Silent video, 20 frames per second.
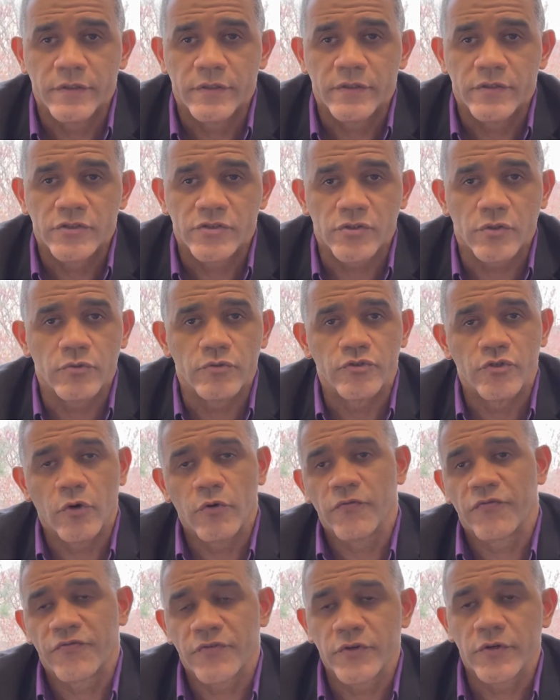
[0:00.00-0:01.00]
So
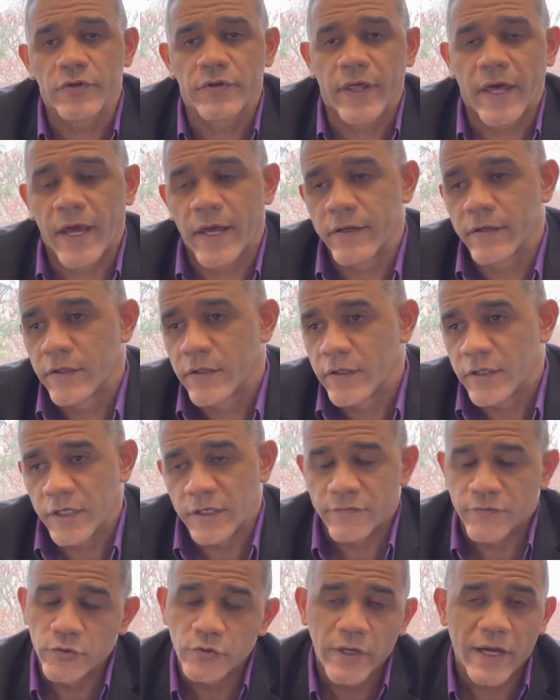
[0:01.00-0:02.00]
don't feel that
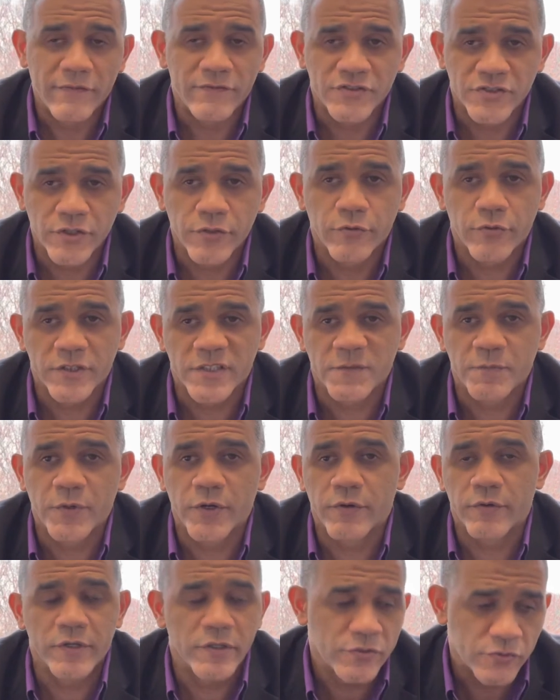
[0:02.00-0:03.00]
if you have zero
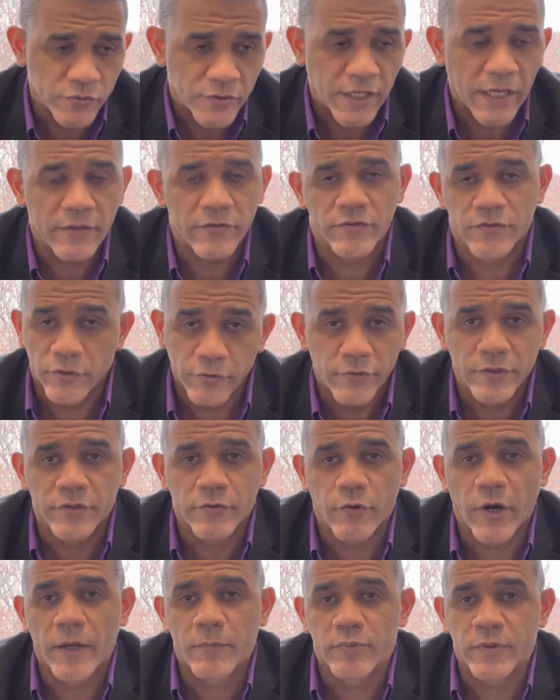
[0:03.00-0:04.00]
experience, you're in the
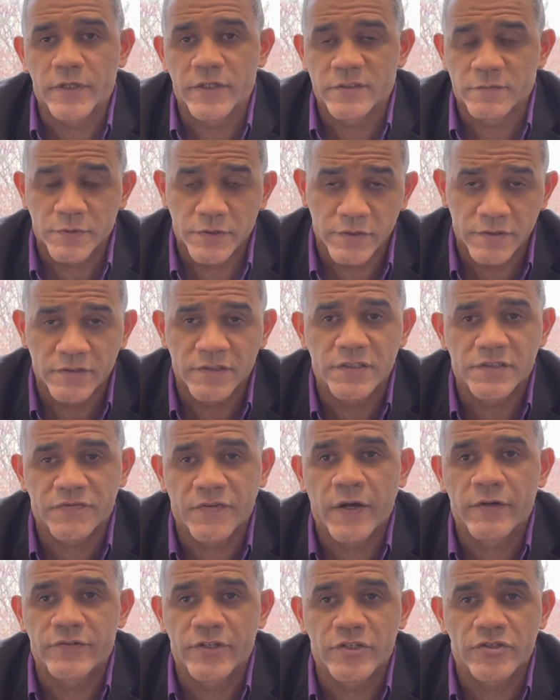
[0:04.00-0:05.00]
right place, because this
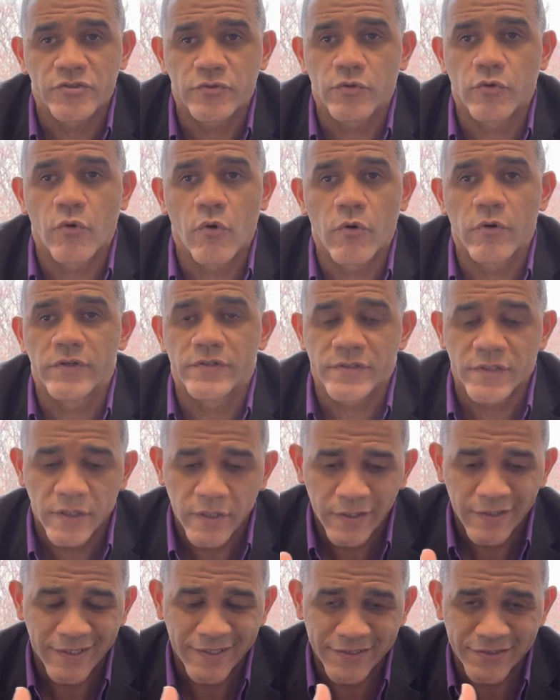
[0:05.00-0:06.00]
foundational course
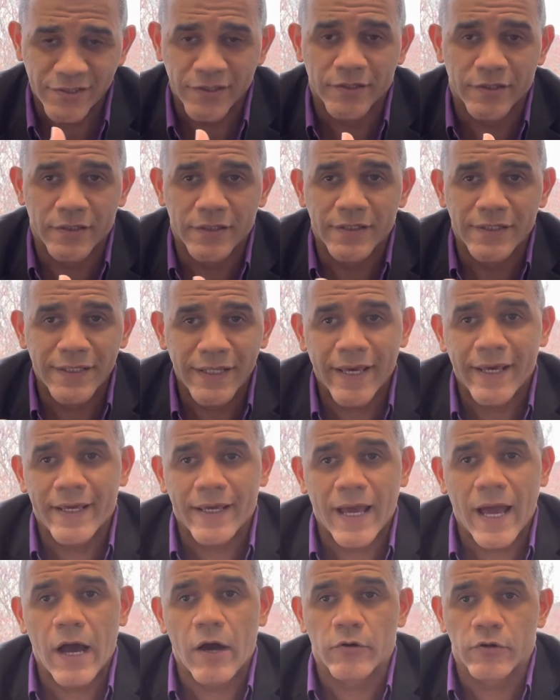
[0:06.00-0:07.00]
is going to
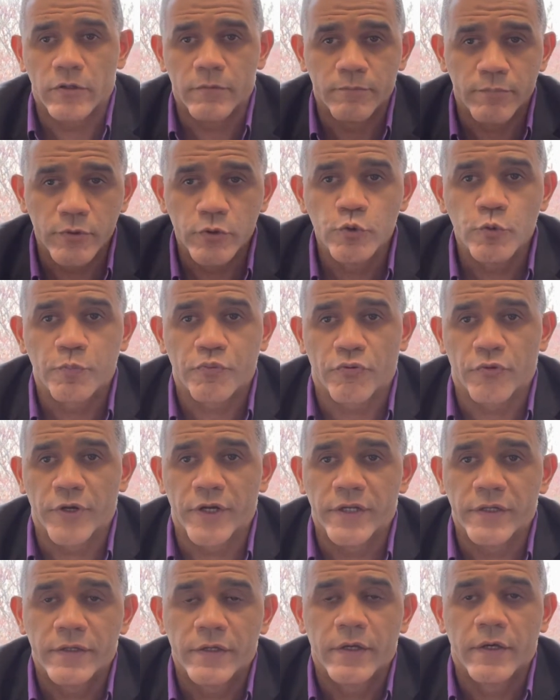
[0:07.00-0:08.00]
lay out a
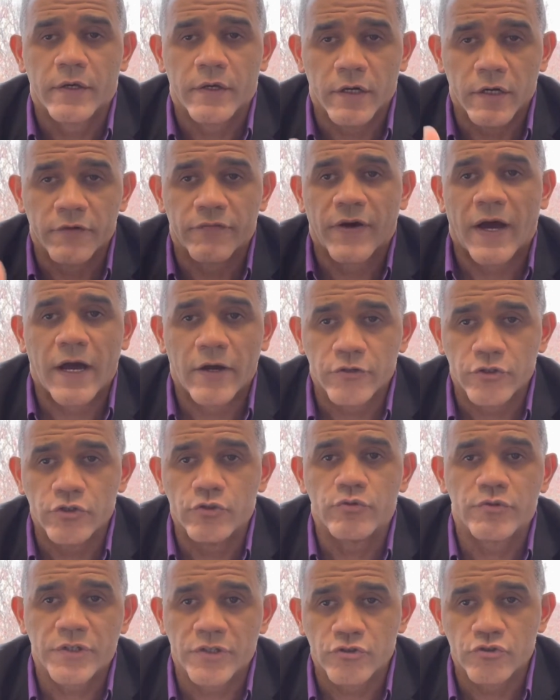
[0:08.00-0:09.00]
blueprint of how
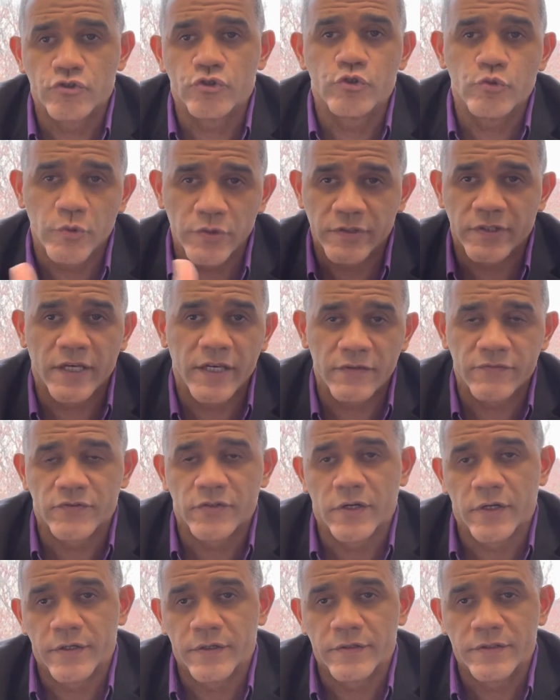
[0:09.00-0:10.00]
you can do what they've
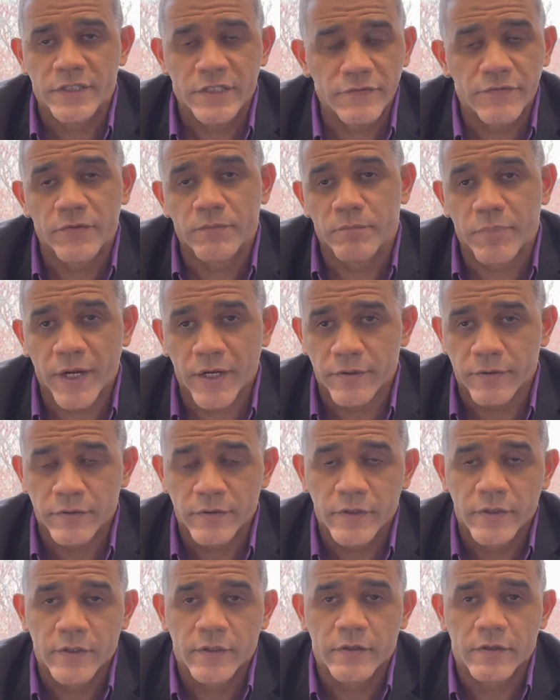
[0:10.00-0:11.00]
done, even better.
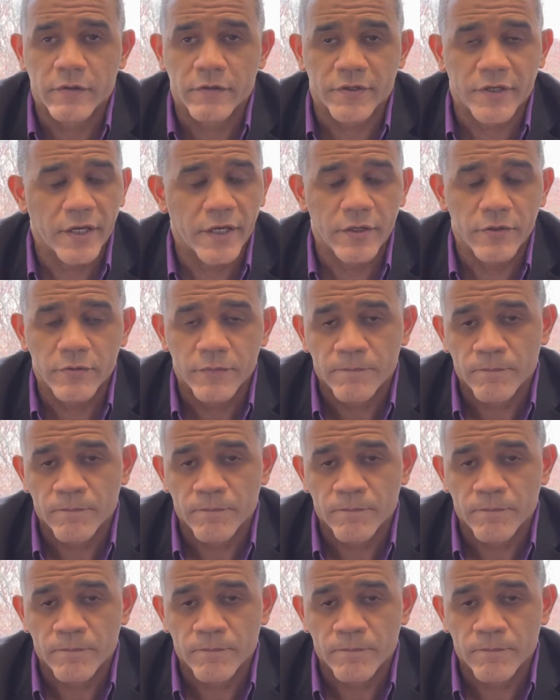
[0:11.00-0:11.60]
Okay.